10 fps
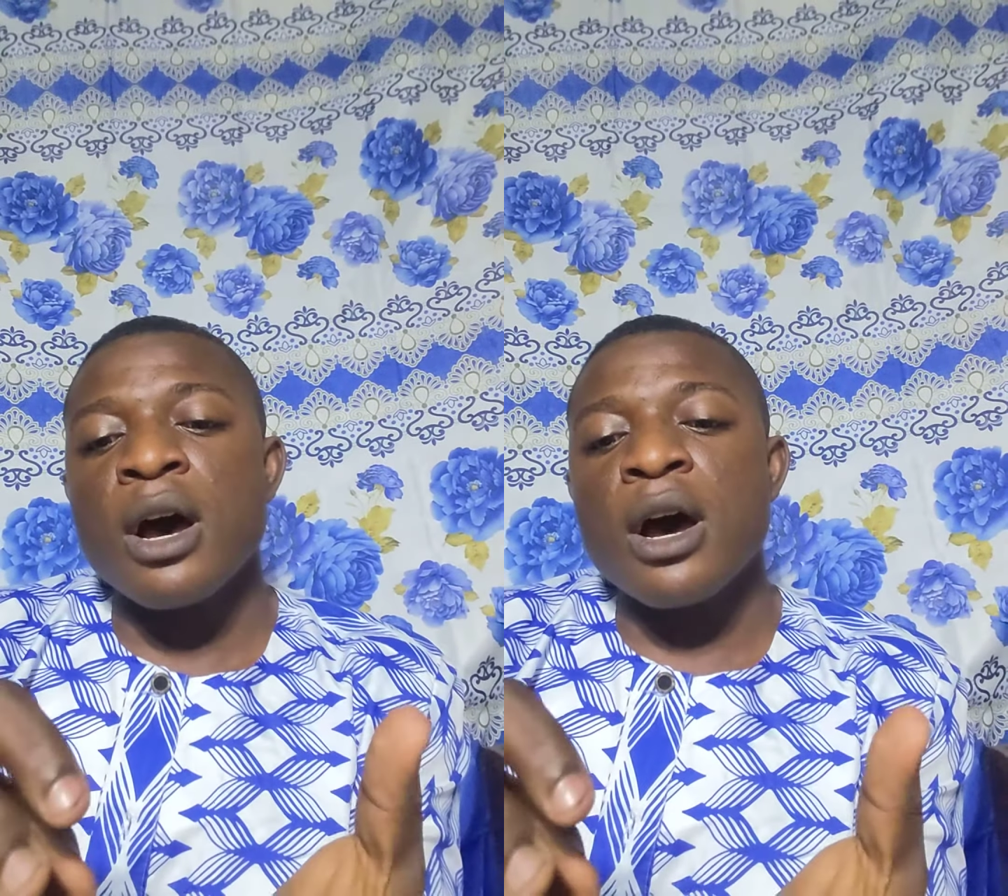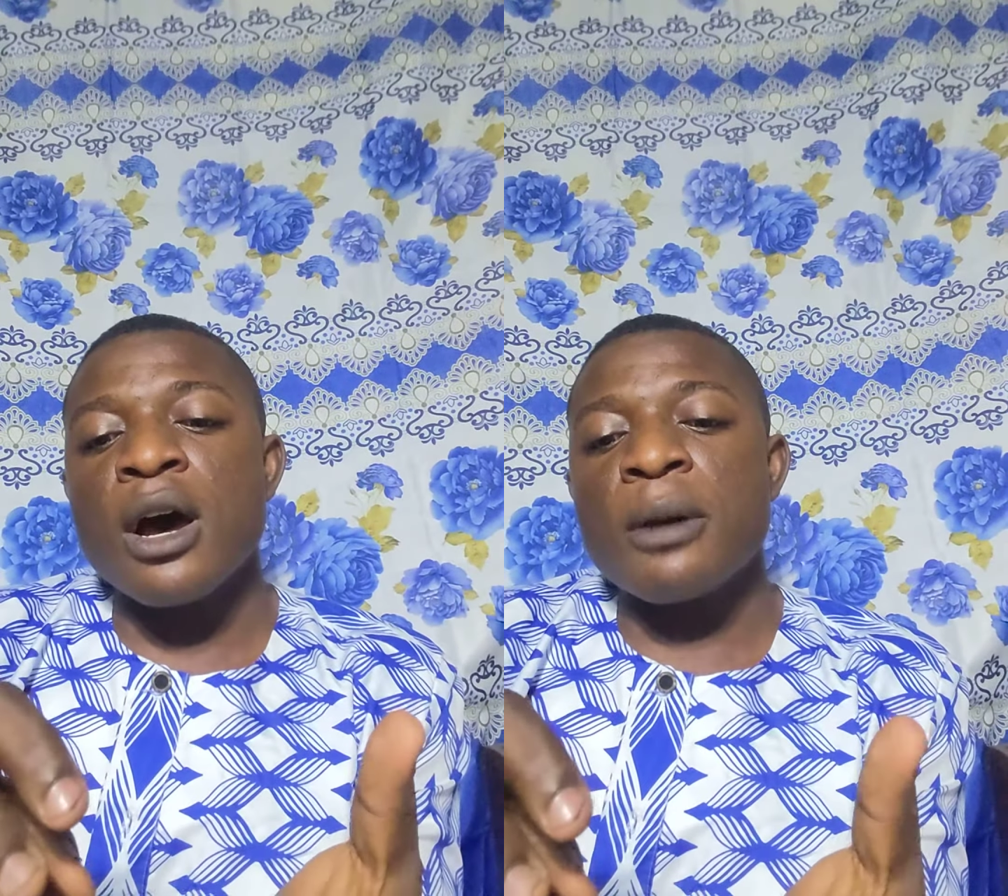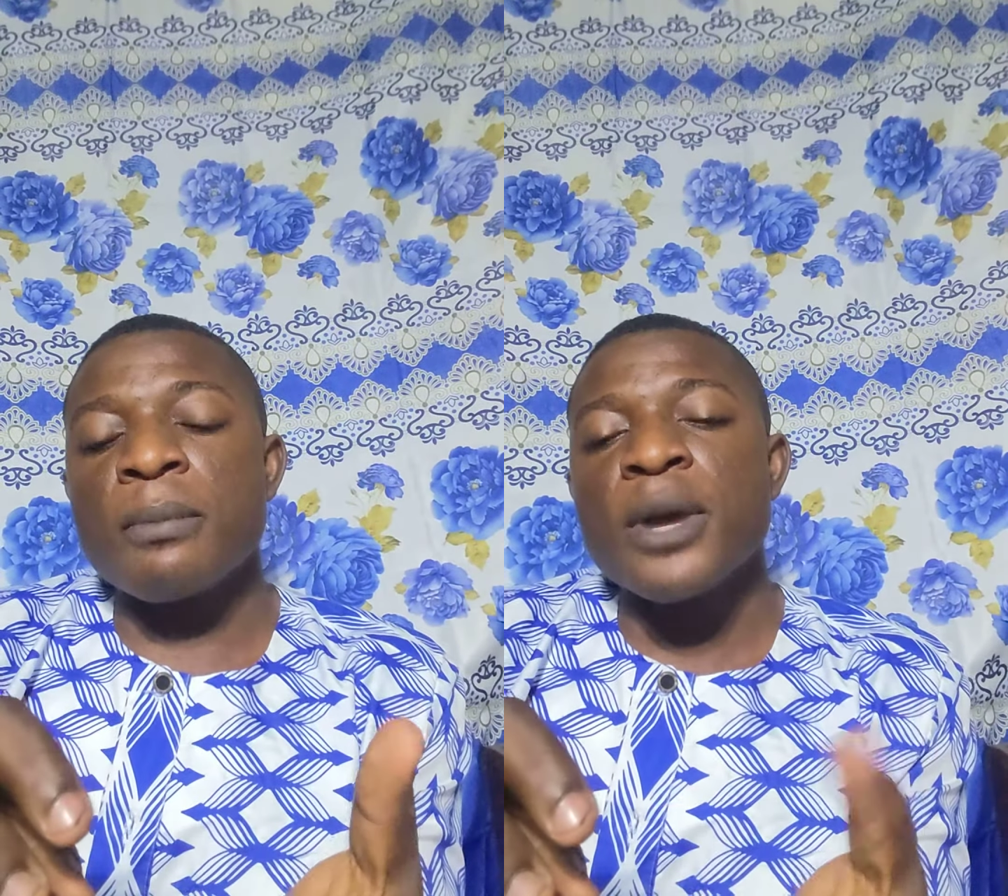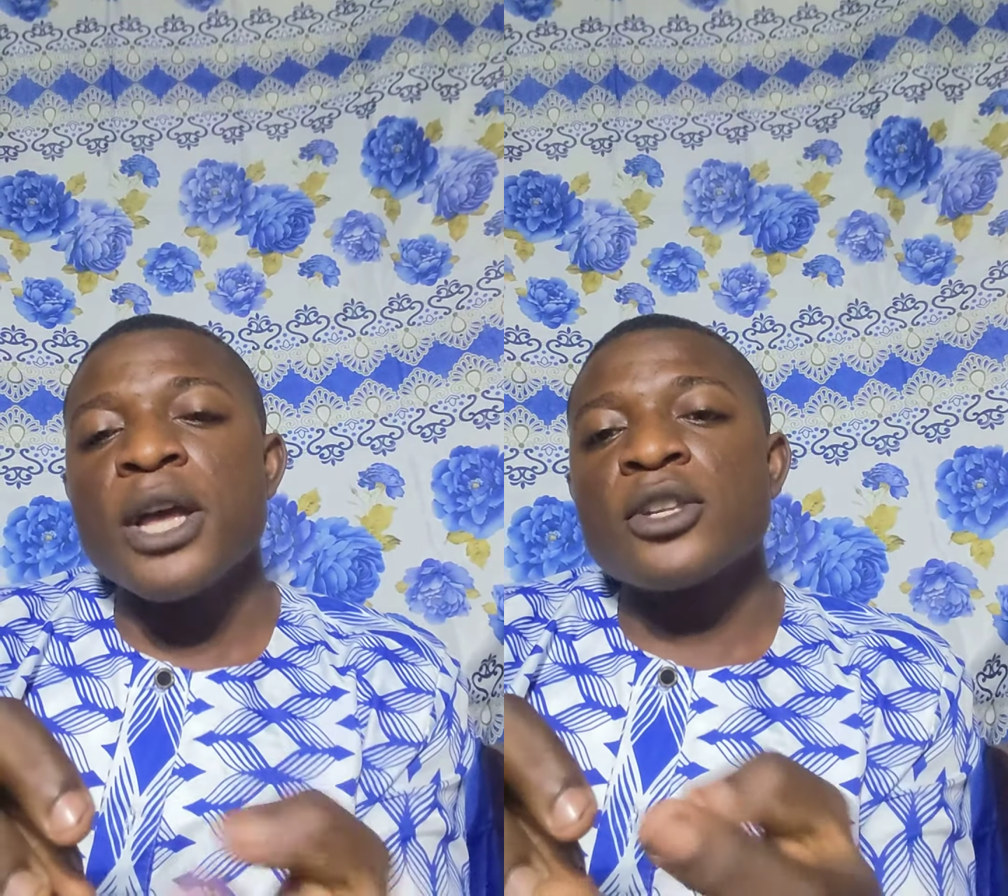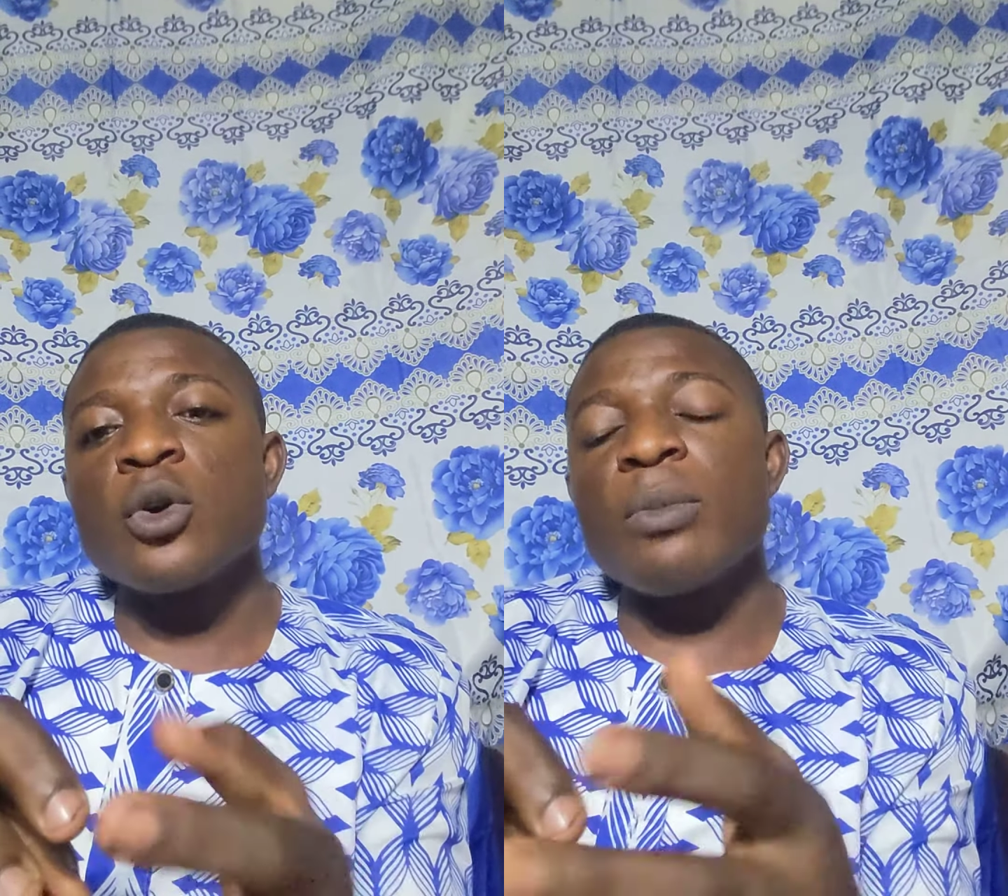
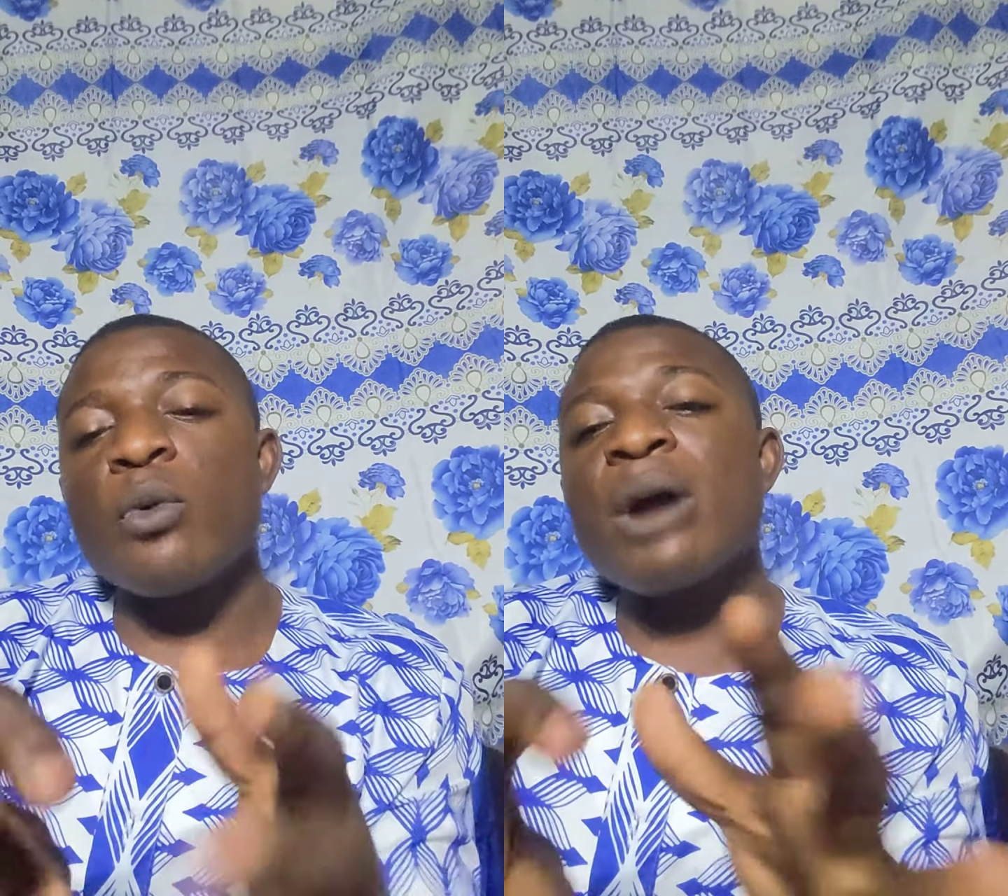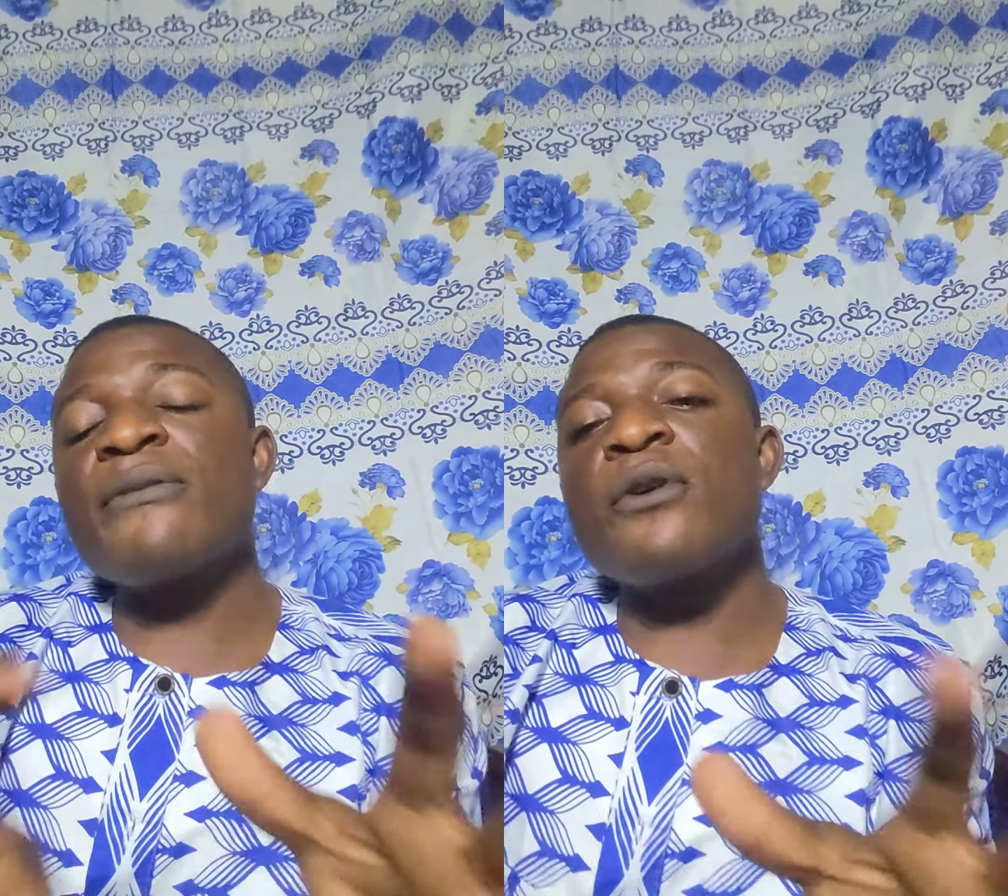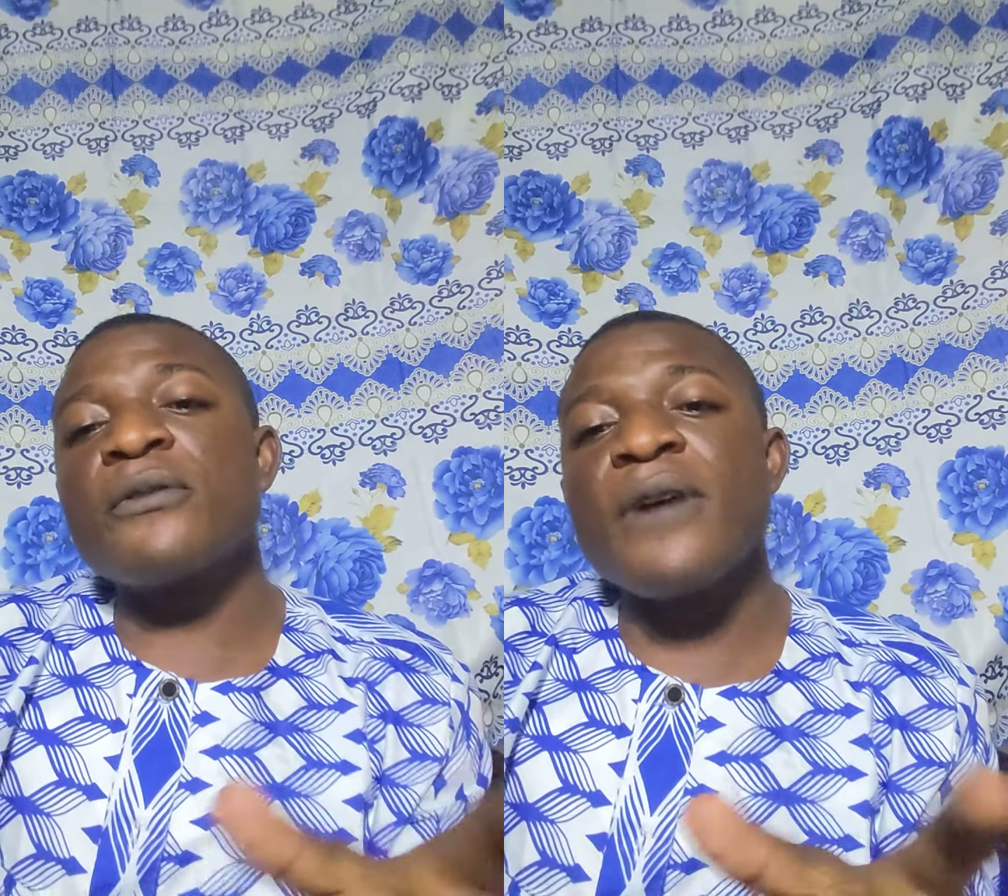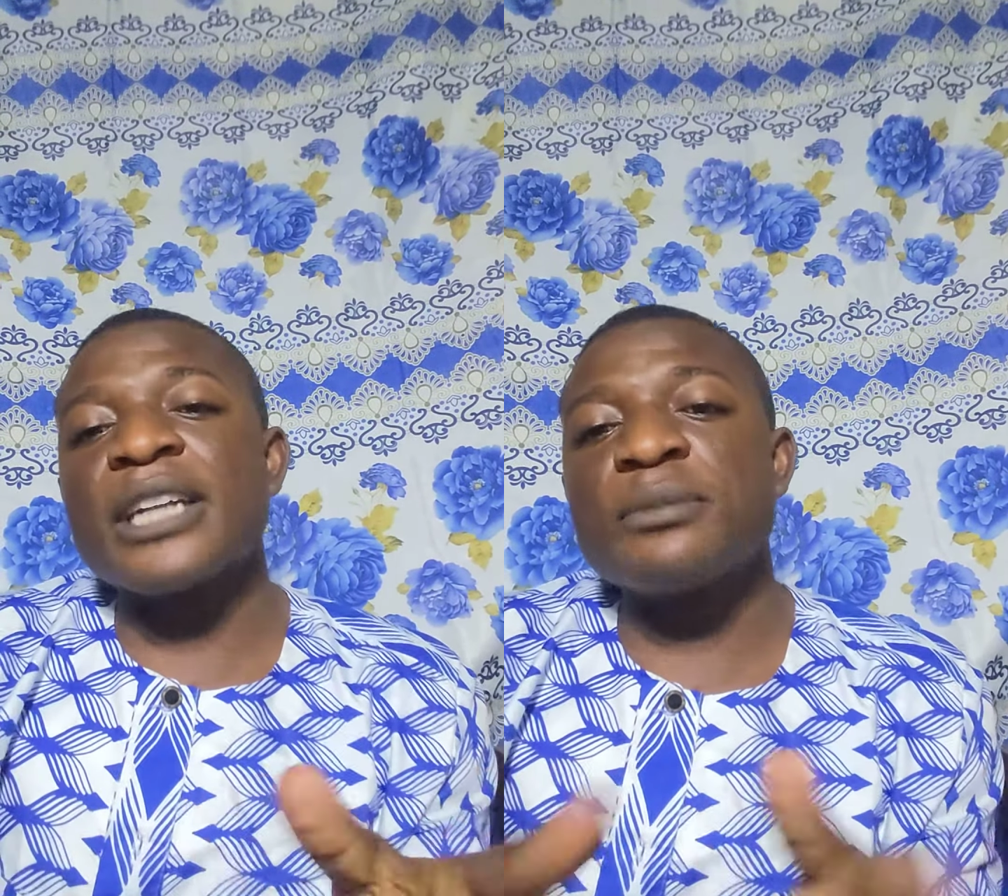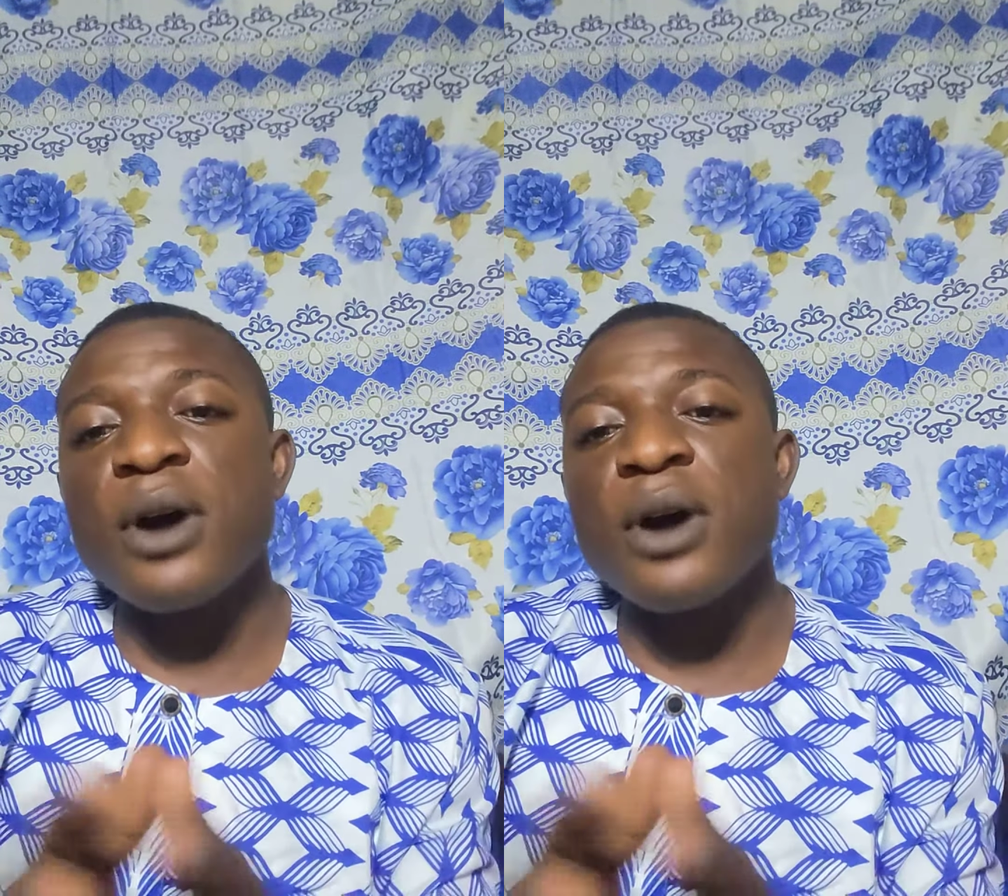But one fun fact